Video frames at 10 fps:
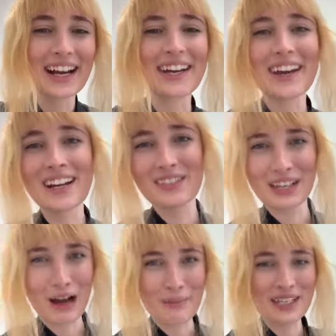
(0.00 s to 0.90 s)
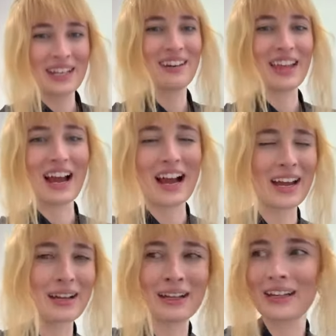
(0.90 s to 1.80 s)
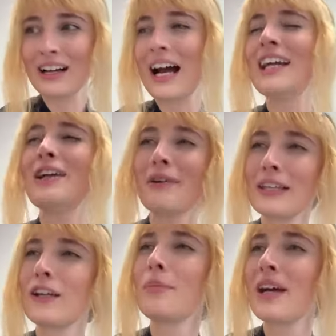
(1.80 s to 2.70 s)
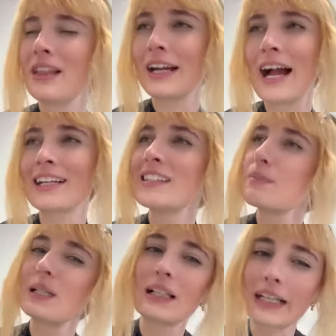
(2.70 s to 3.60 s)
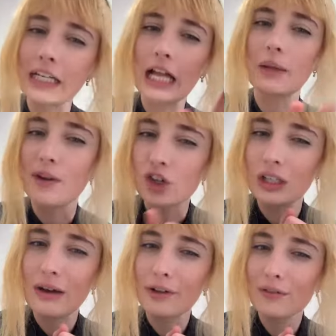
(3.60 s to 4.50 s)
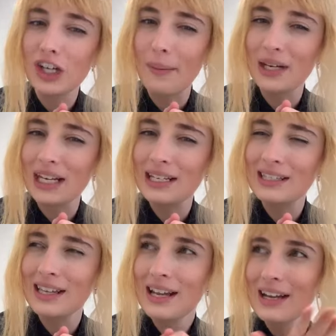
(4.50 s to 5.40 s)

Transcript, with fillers: Cayenne, I'm so happy to hear that. I, I know a little bit, like I can speak like an elementary level of Japanese,